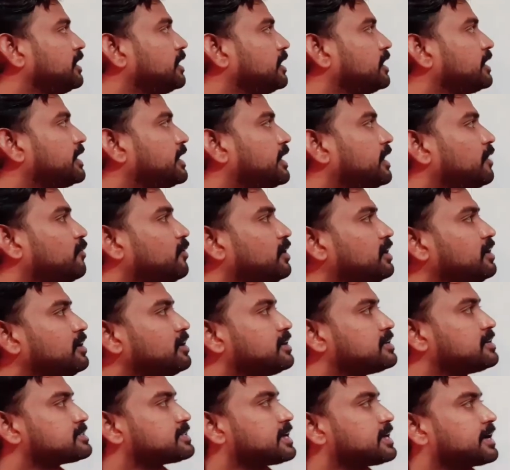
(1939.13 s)
a1,
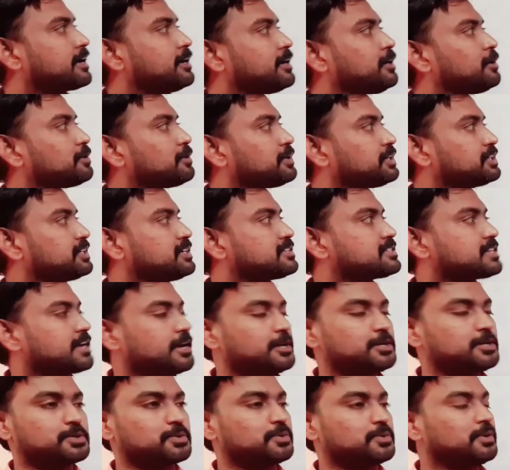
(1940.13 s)
second equation is
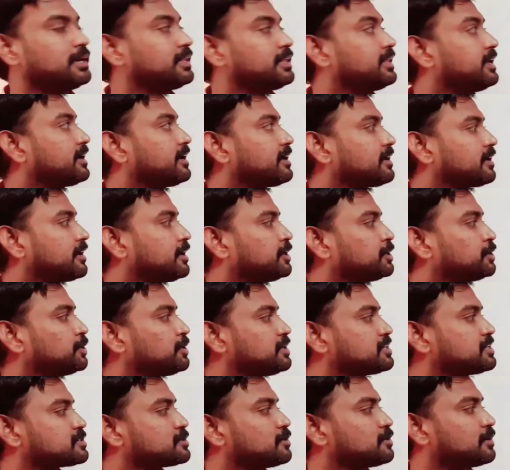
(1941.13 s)
a2. Their ratio
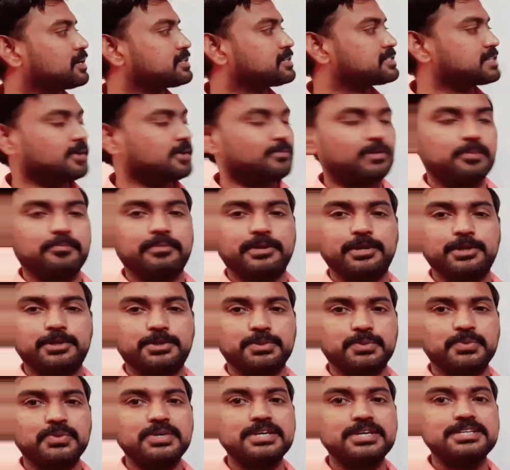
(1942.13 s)
is known as a1 by
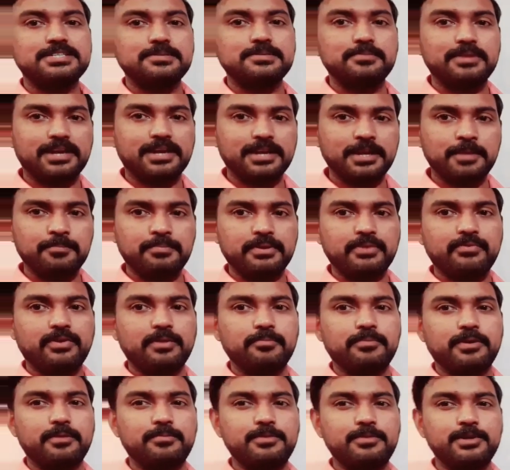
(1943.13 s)
a2. Similarly, b1
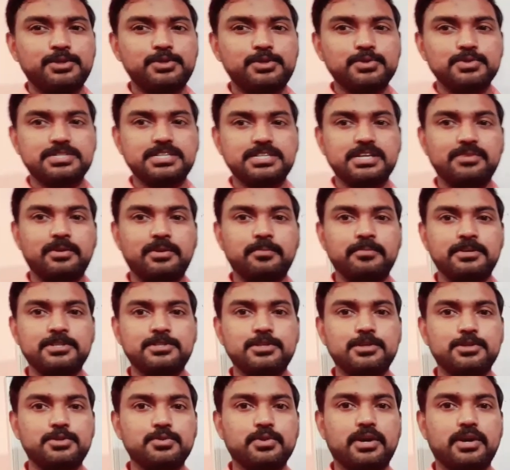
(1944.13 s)
by b2, c1 by
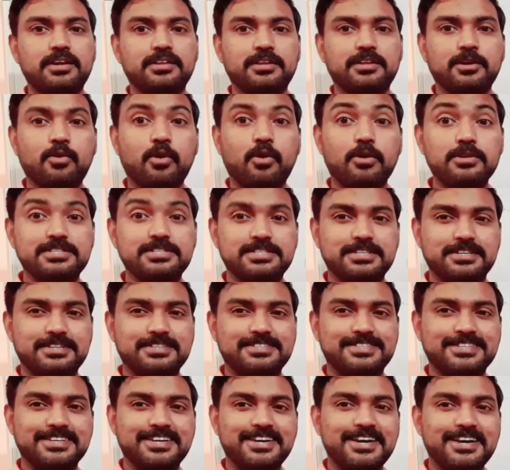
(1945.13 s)
c2 are the
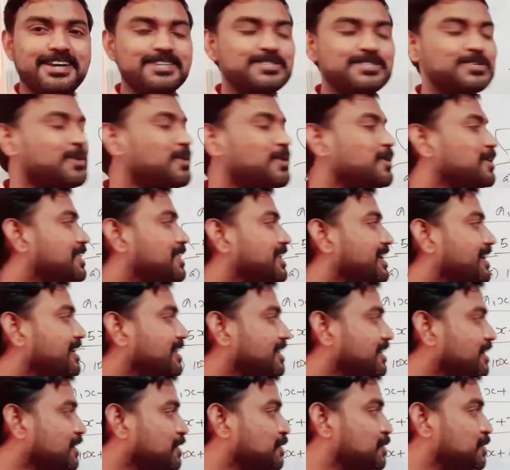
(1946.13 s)
constants. So their
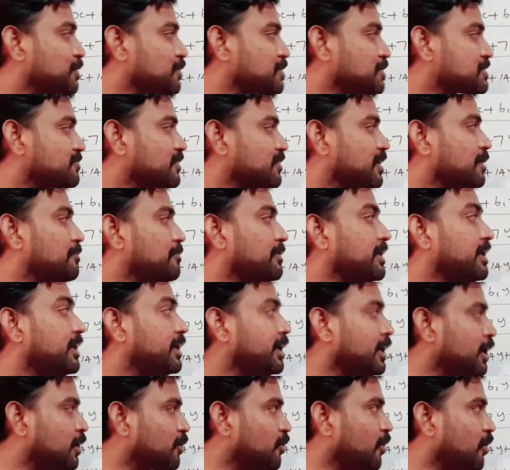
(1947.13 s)
ratios will be
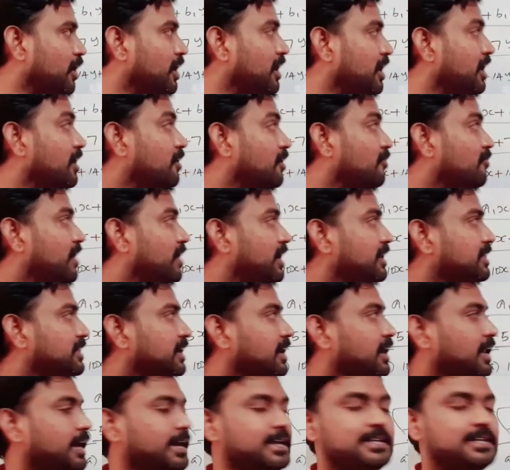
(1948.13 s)
equal when the
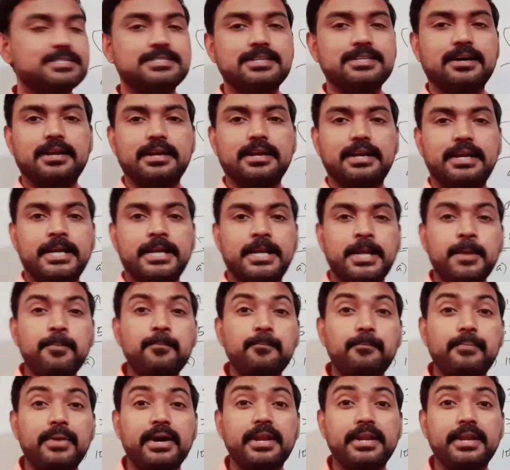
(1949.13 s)
lines are
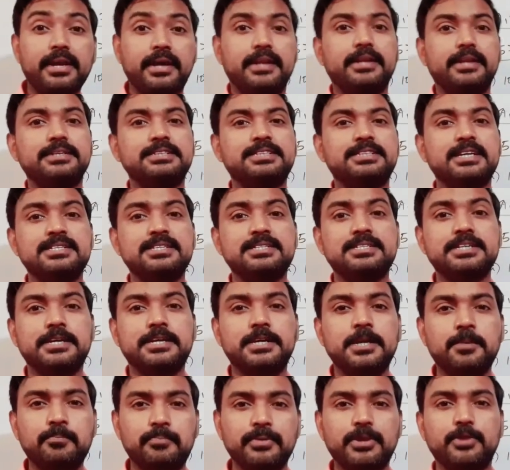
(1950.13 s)
dependent. Just
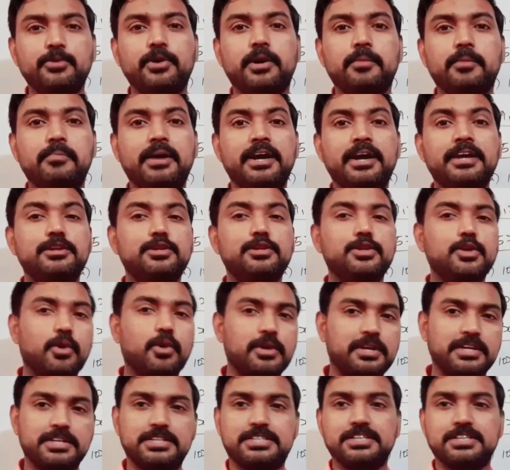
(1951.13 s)
keep in your mind,
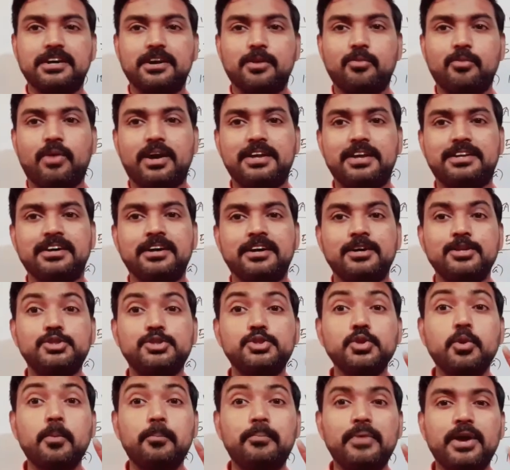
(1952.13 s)
note it. What?
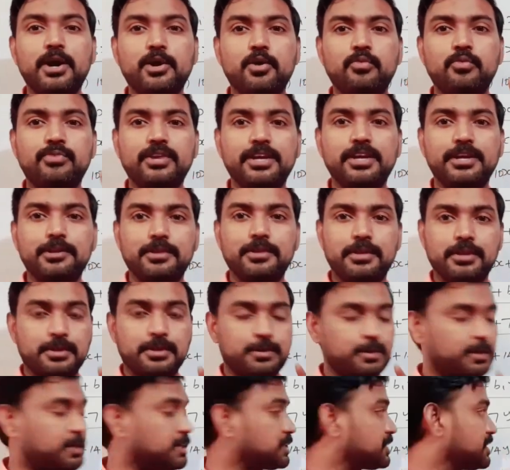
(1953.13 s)
Two pair of linear
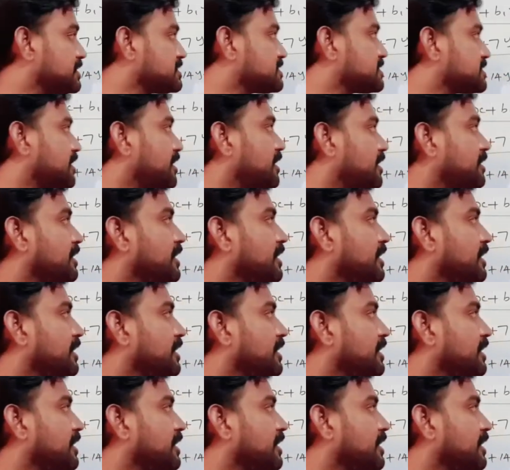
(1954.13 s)
equations are